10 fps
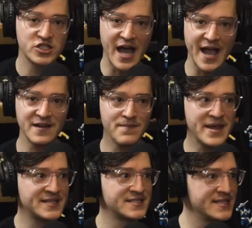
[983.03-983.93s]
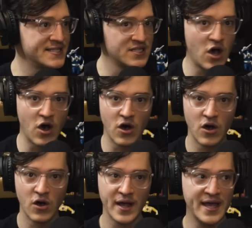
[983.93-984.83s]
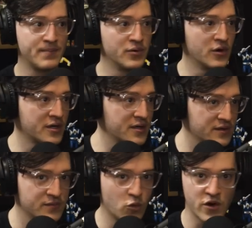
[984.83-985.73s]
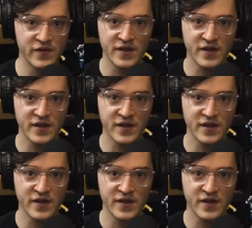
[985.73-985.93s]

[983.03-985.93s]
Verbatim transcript: kind of makes this all a book worth